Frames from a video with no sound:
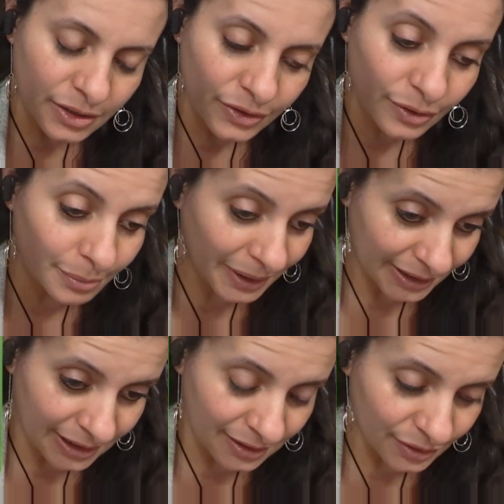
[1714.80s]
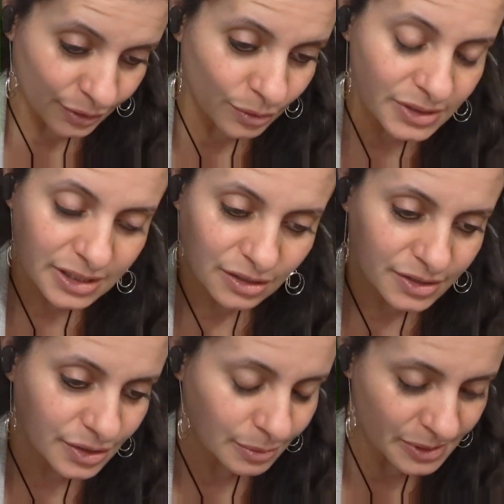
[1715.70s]
your money, you're holding on
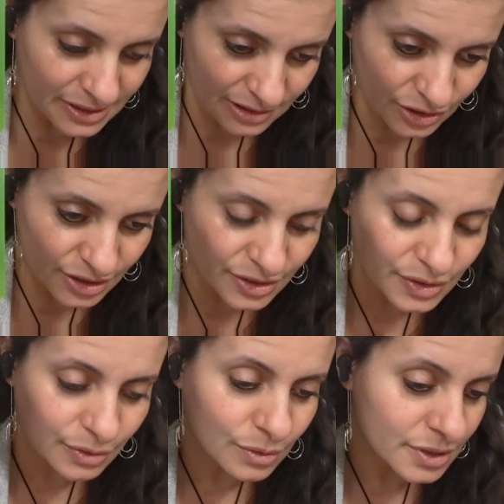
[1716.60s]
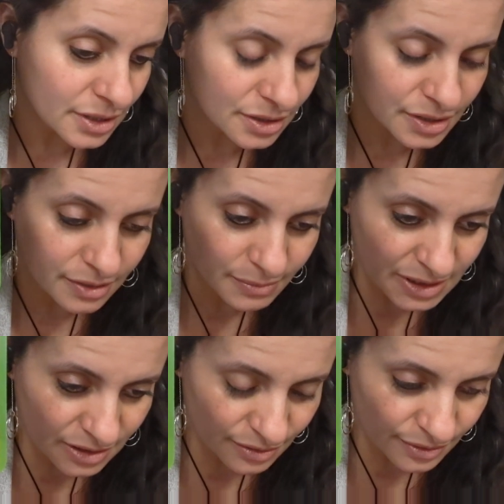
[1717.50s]
to your possessions, you're holding on to the
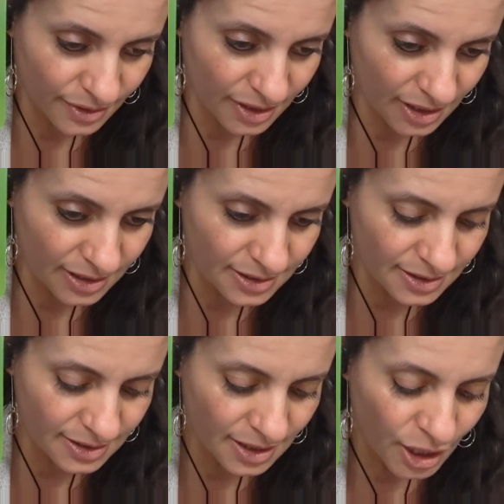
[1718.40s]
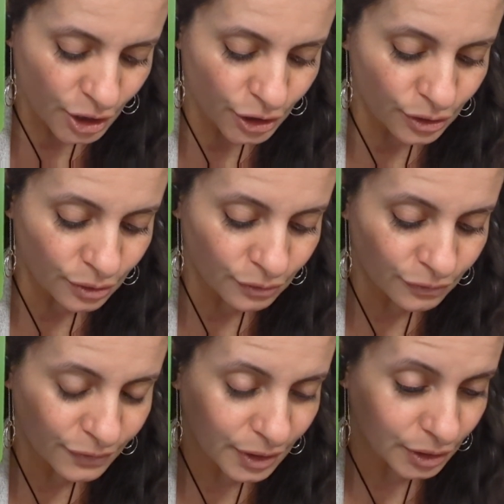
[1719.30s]
material things.
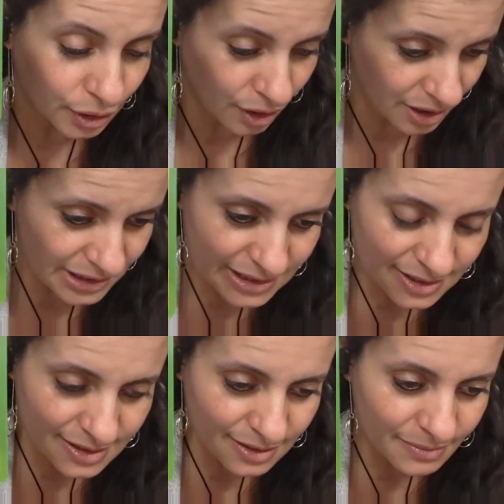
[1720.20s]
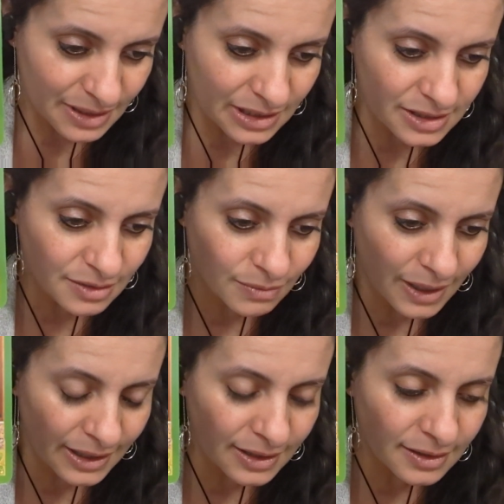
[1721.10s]
You've locked some things
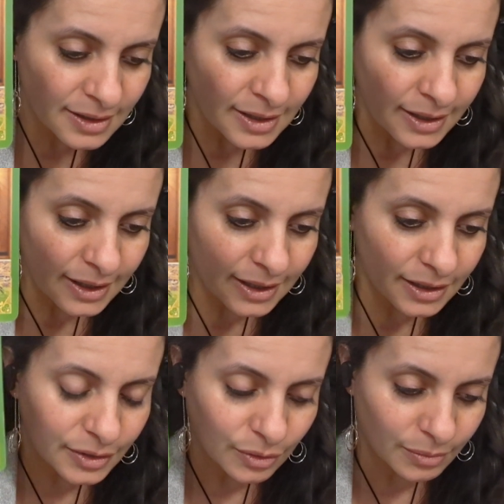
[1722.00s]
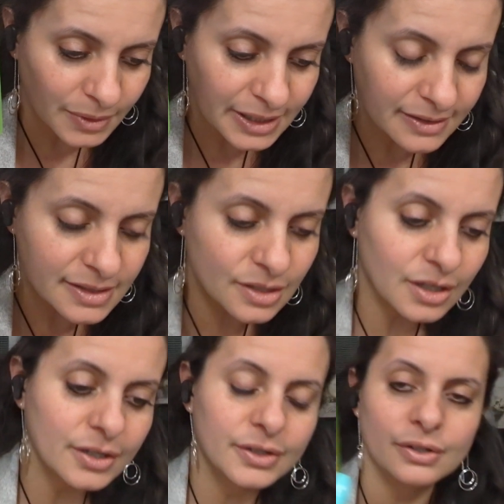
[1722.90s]
away. Normally in this
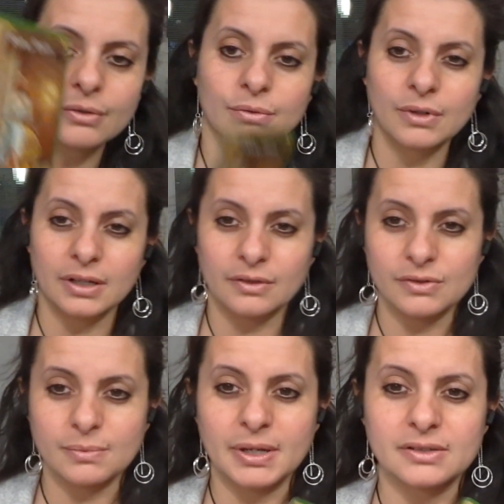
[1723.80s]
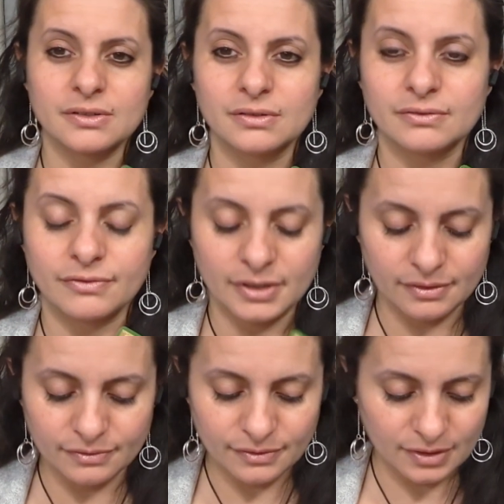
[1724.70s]
card, there's a pentacle in front
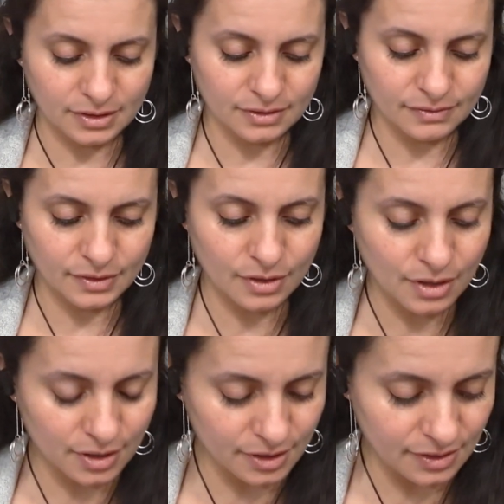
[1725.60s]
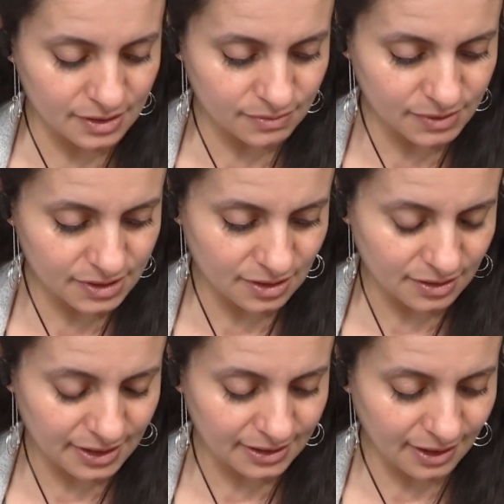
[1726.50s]
of their heart. This one's not
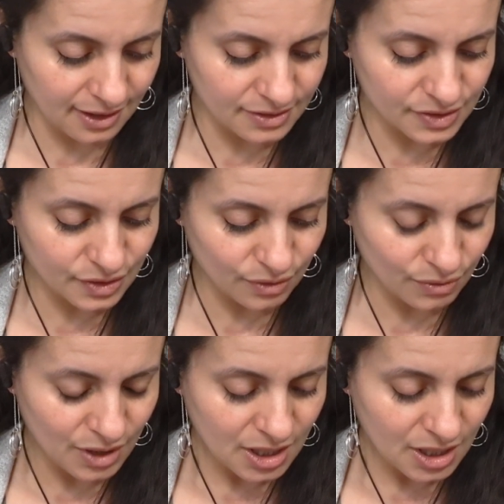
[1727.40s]
like that. So